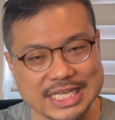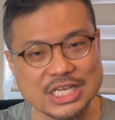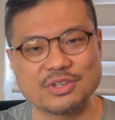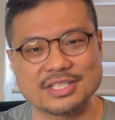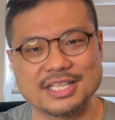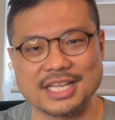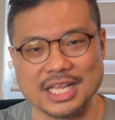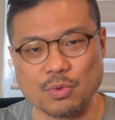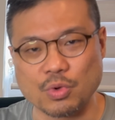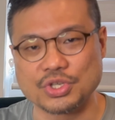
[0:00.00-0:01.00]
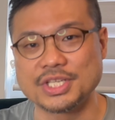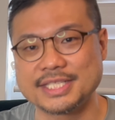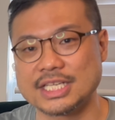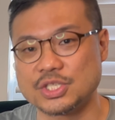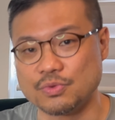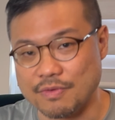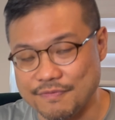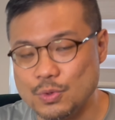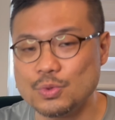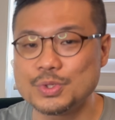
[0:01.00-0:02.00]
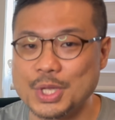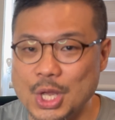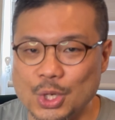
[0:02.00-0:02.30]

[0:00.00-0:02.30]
interested in watching such reviews,